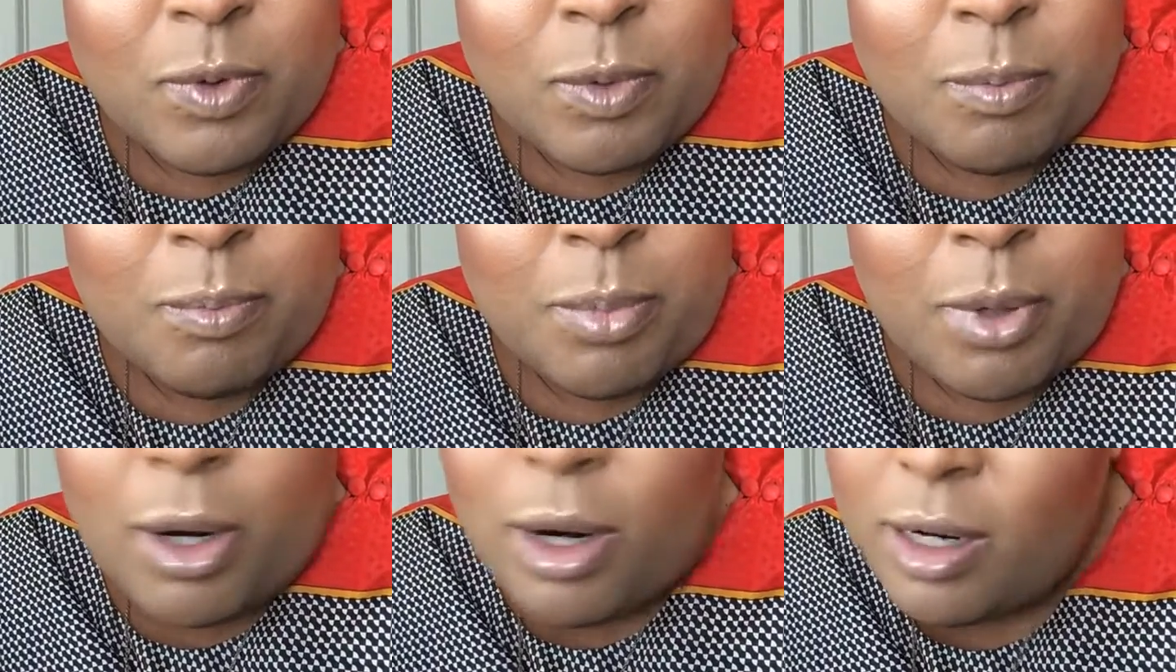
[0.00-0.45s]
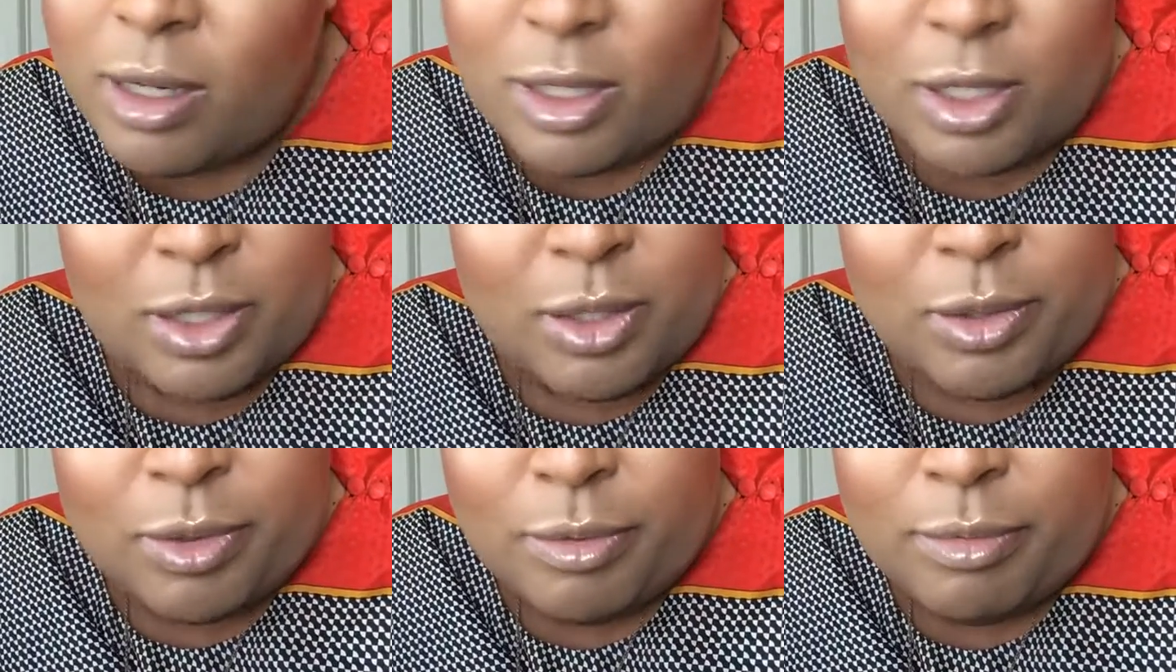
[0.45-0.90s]
part
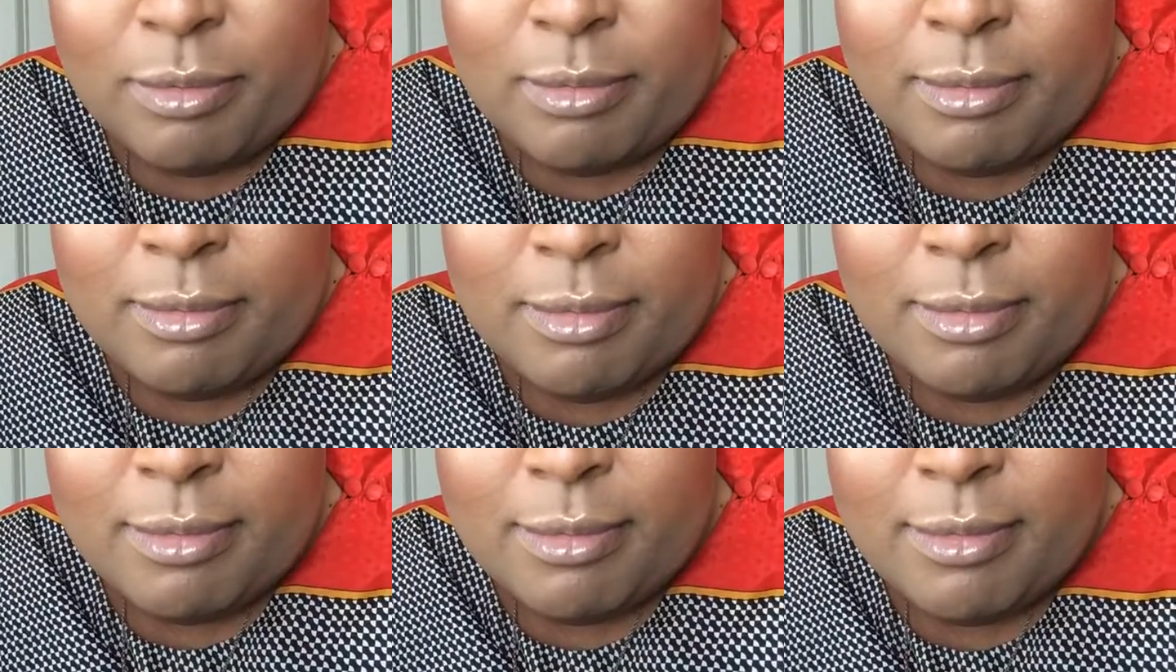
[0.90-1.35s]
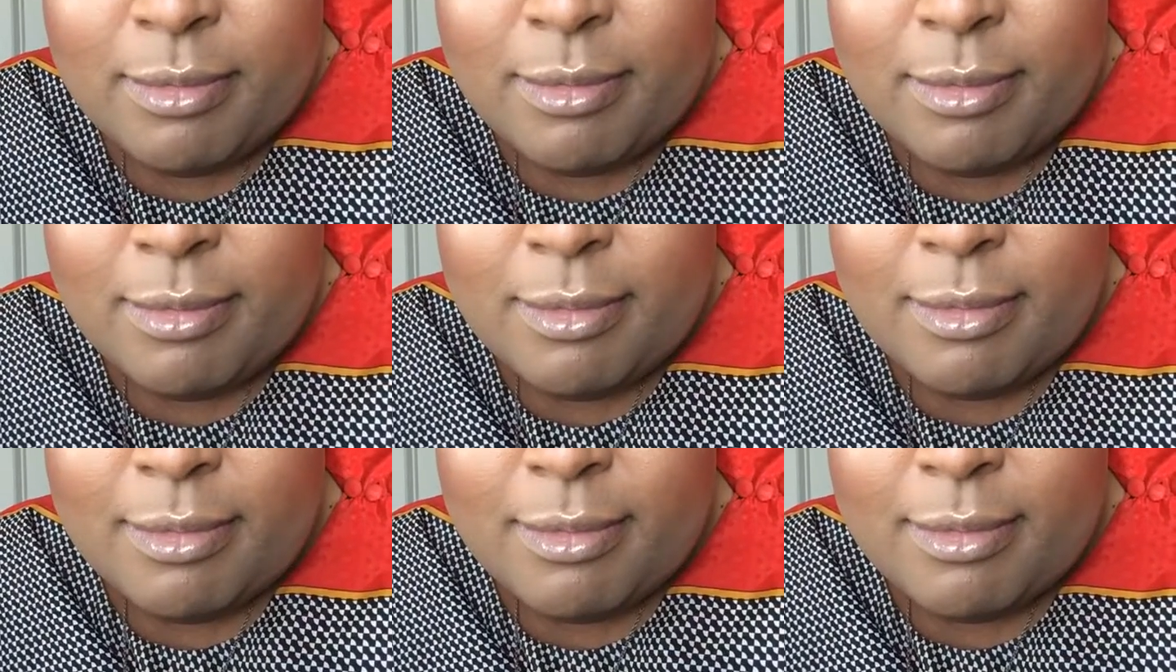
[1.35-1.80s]
2.
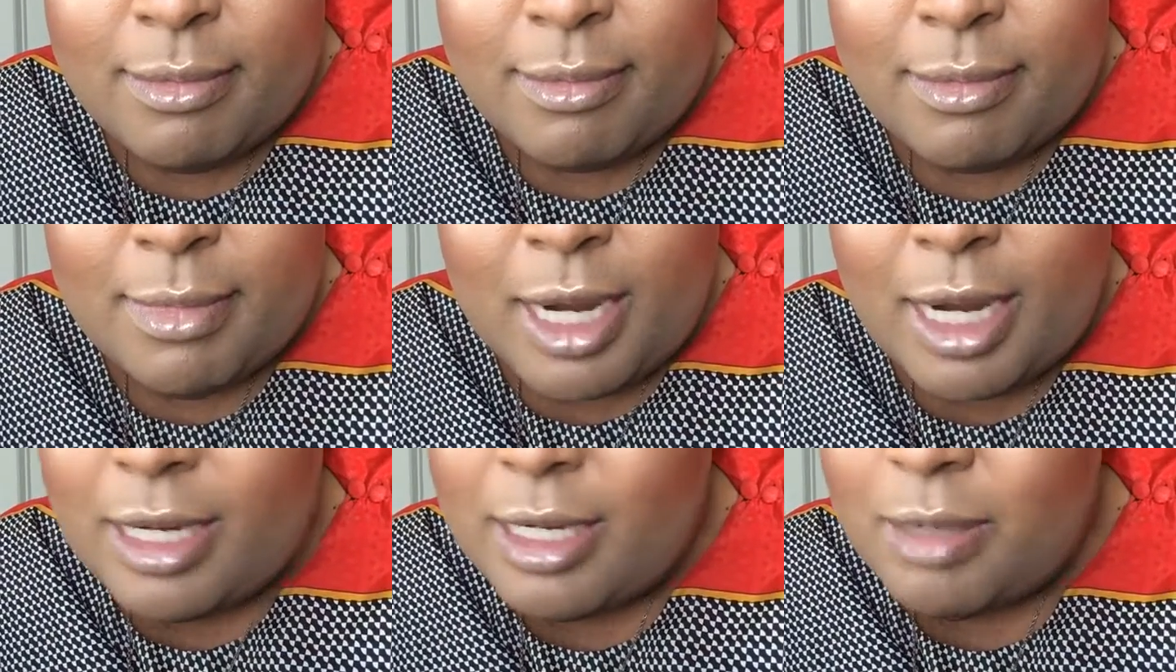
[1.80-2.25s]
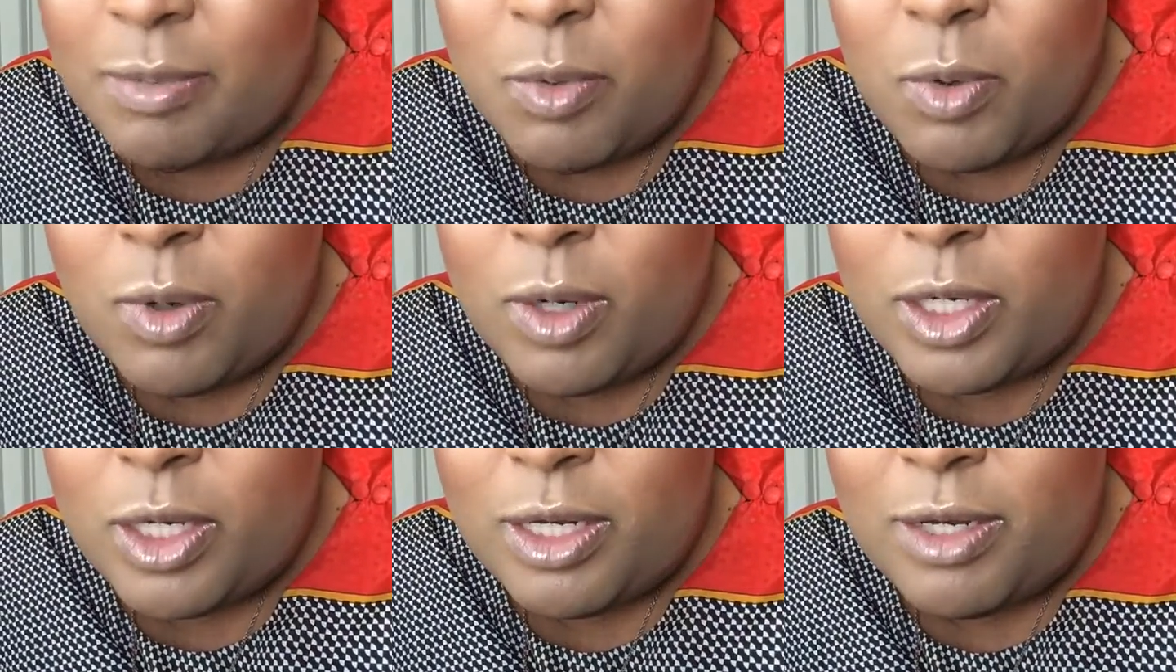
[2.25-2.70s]
I got some more
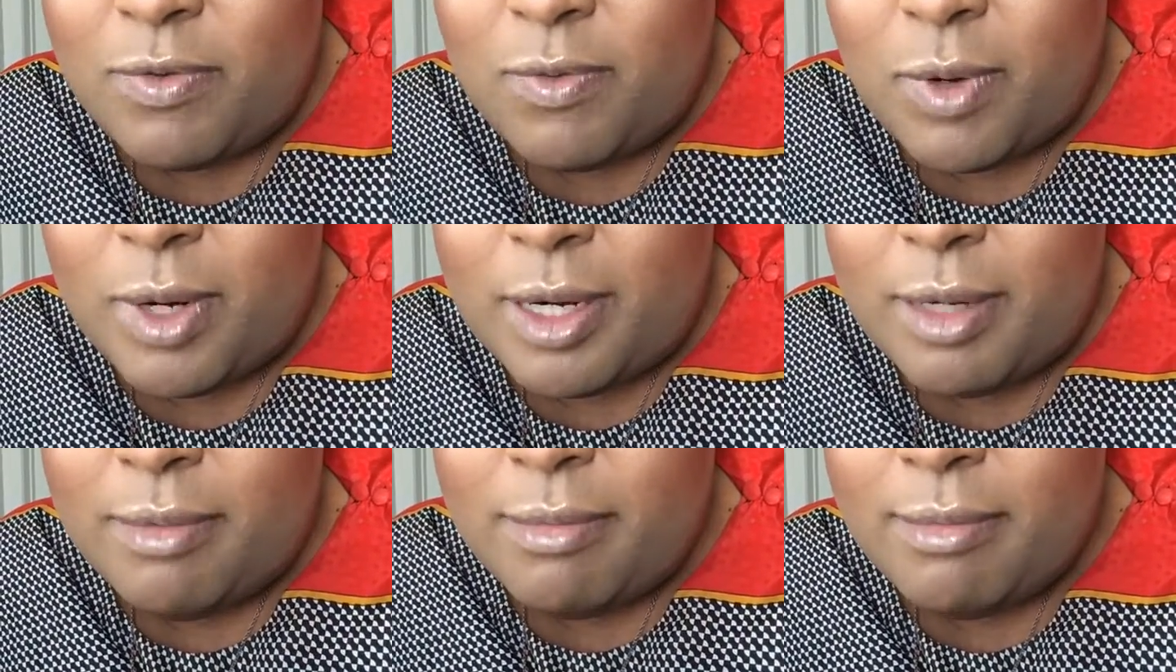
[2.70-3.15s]
questions for you.